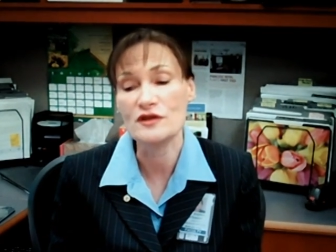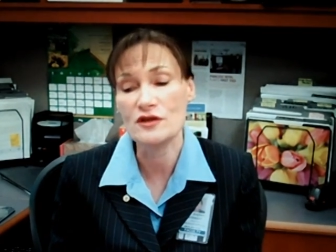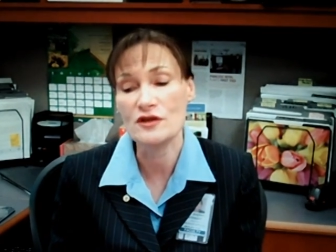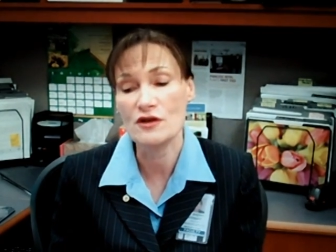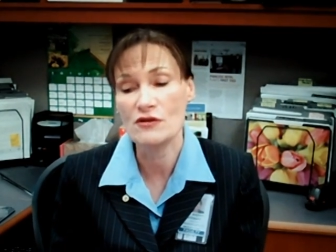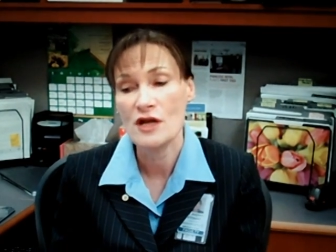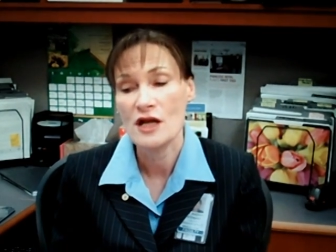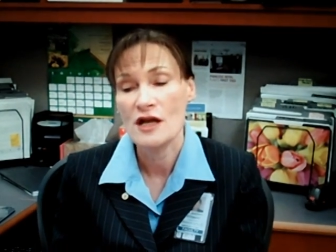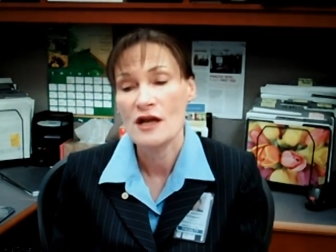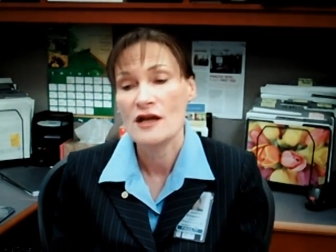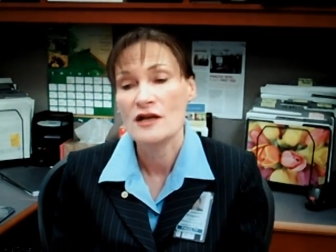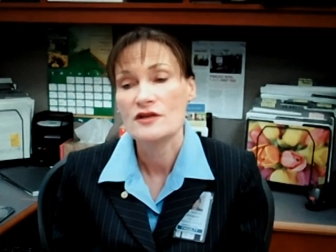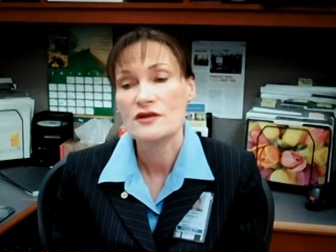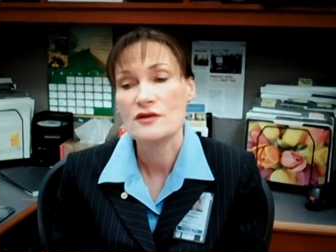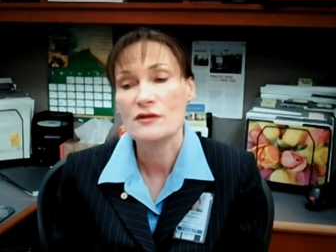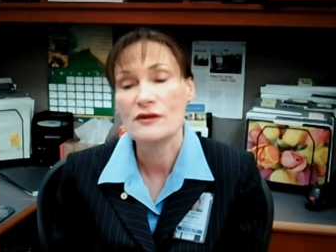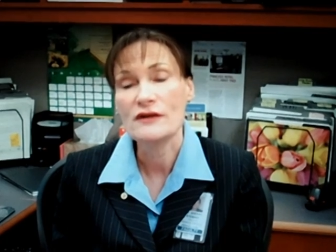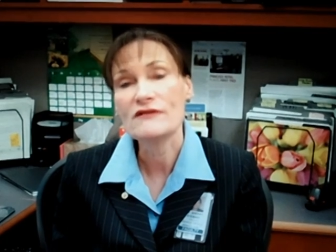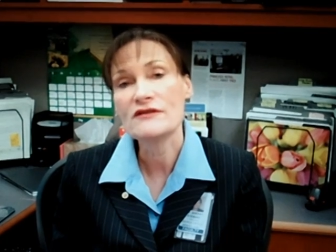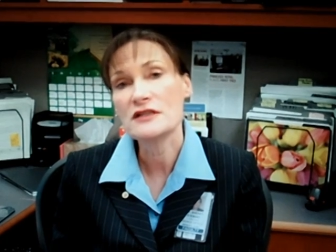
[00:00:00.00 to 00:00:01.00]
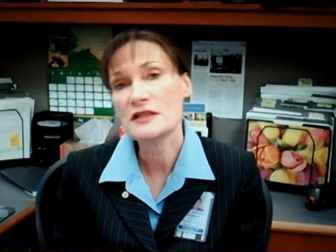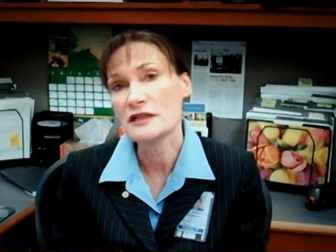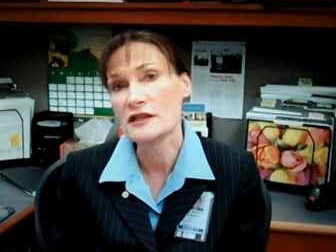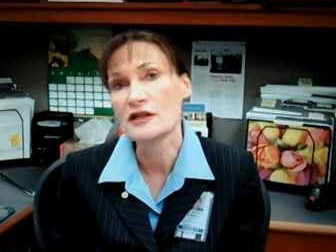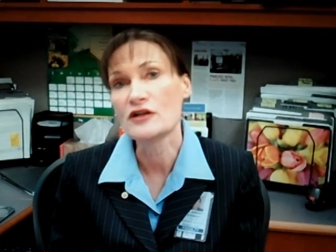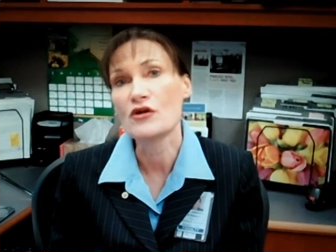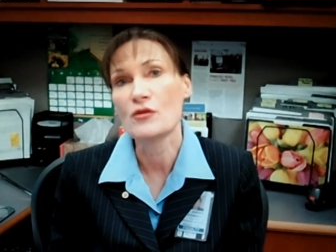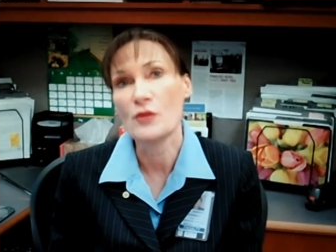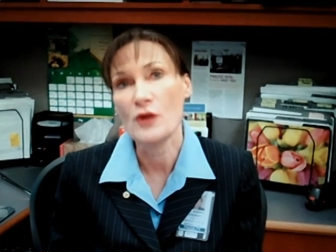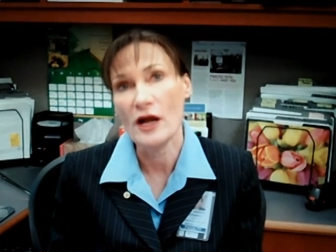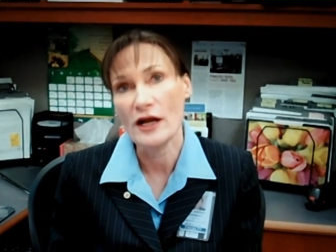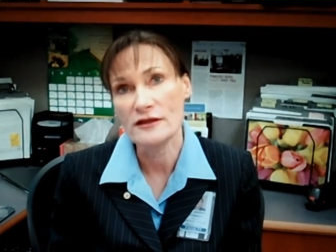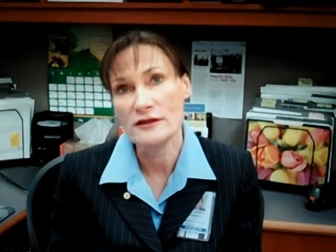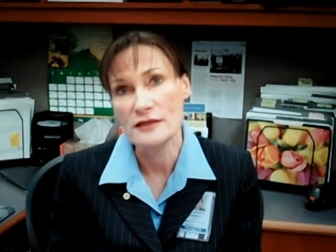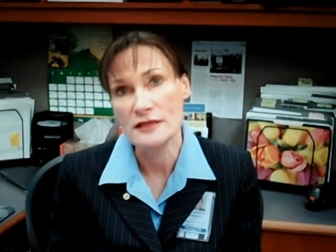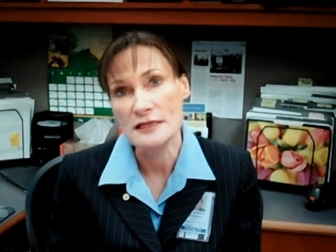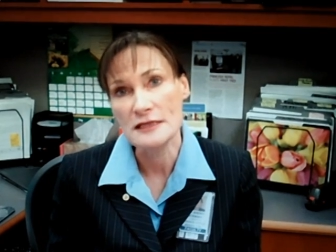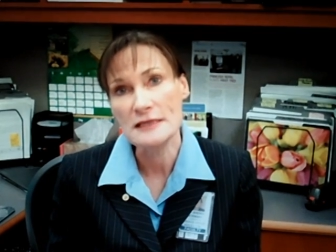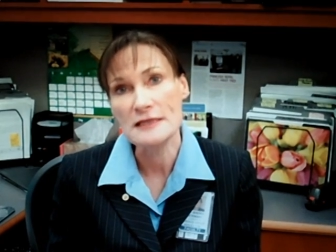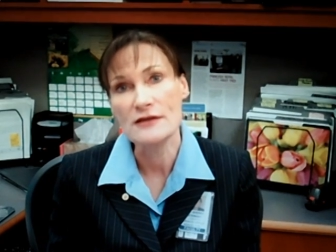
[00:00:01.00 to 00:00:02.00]
So, so even clinical
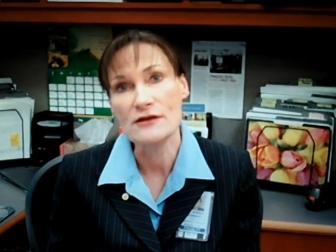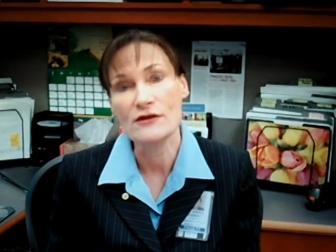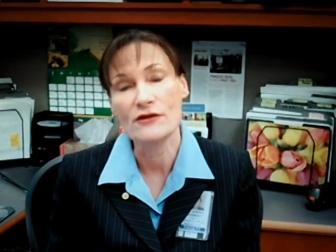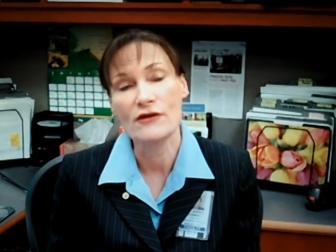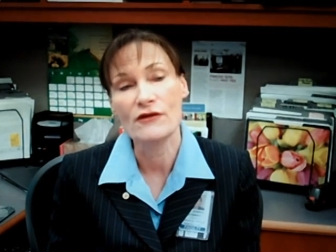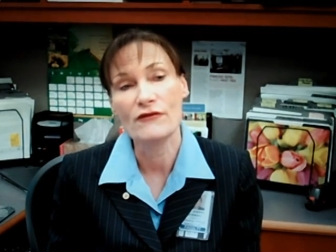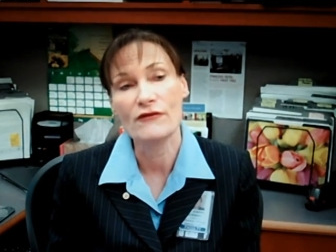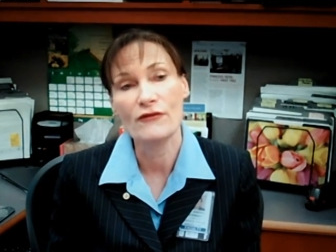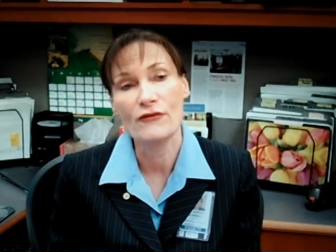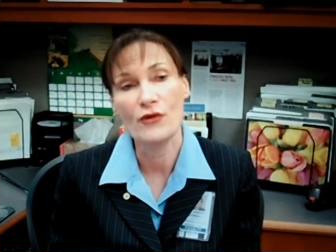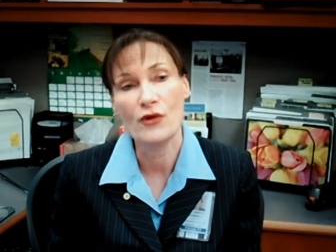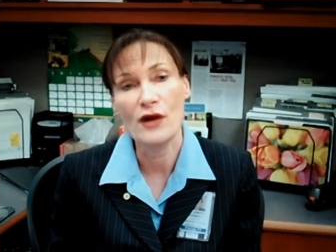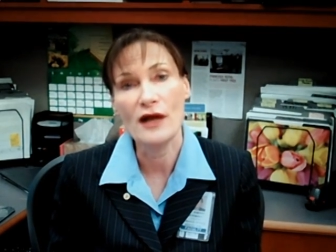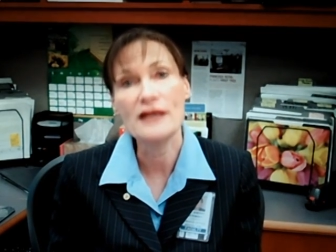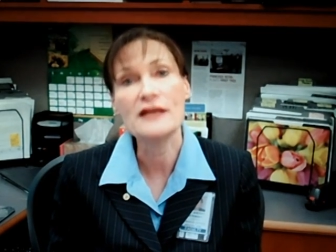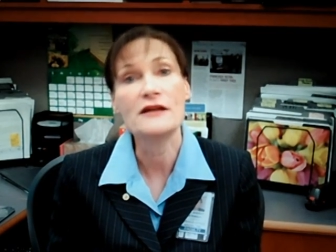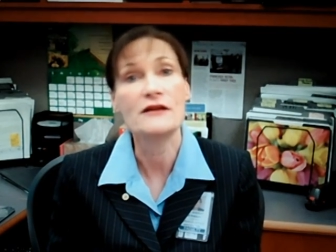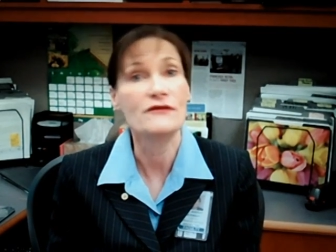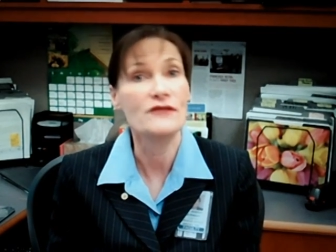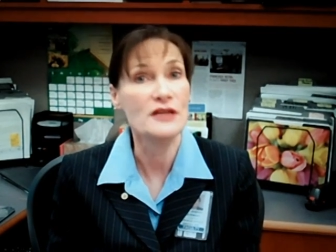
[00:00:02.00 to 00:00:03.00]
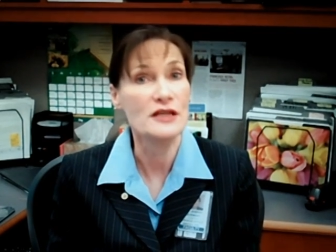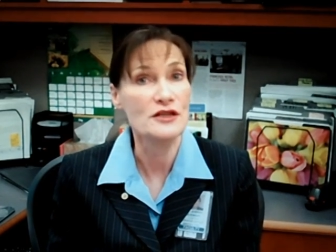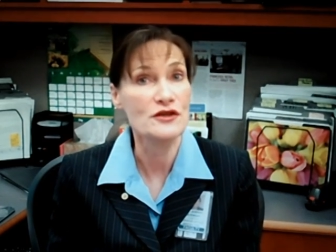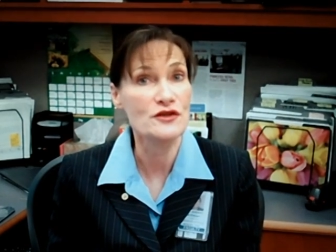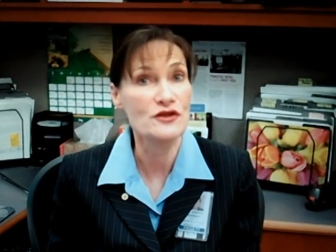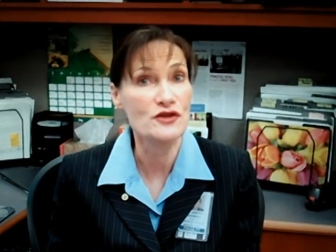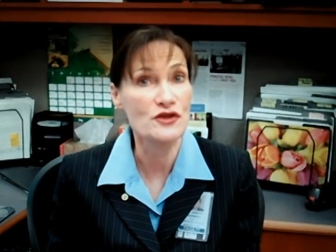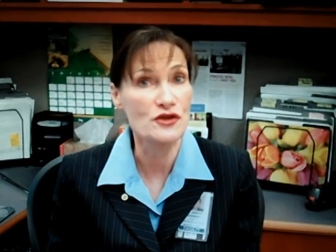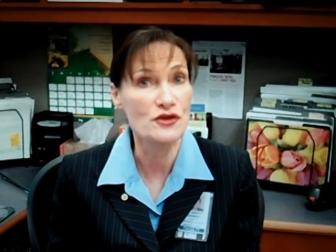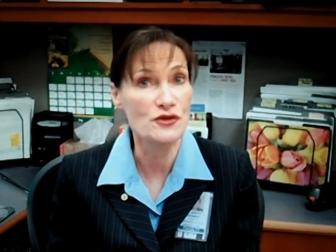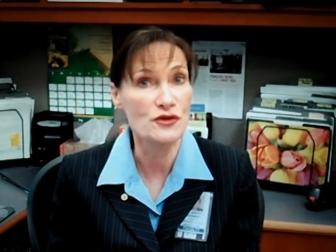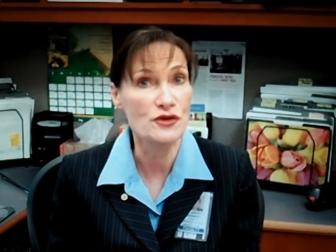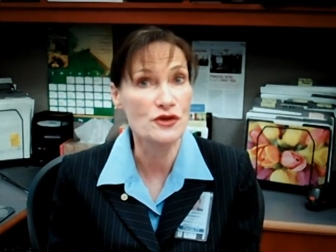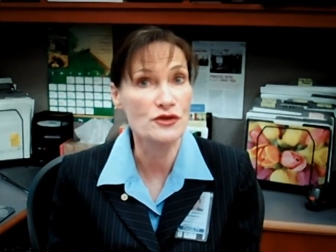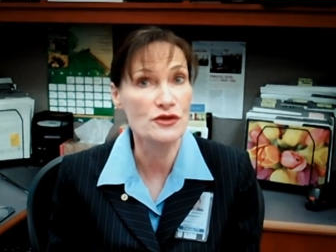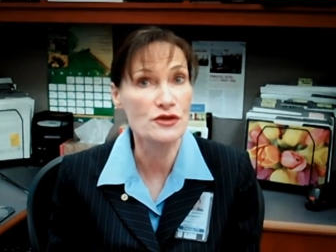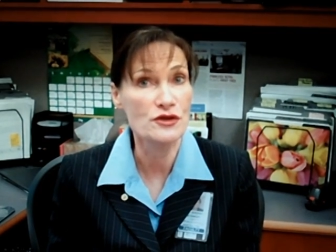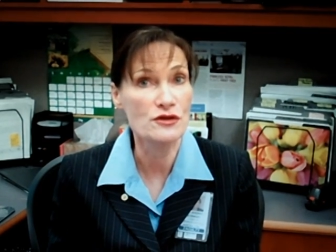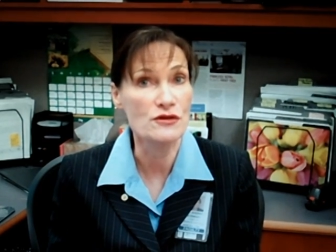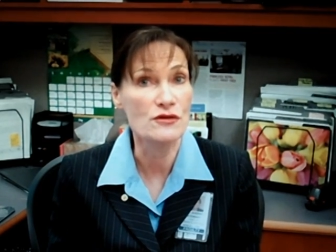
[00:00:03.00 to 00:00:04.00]
practice, there are a variety of things that you
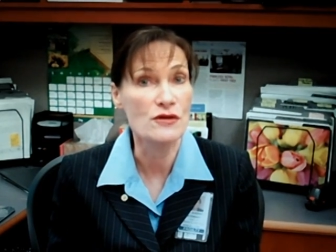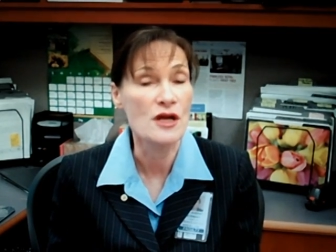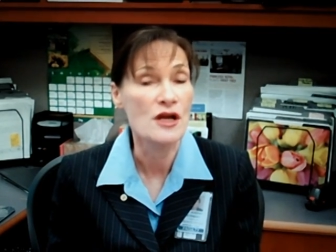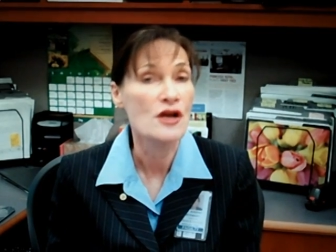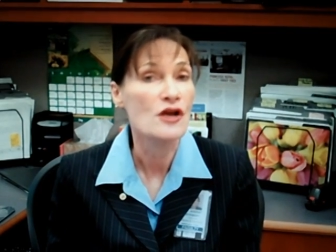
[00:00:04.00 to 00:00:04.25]
can do.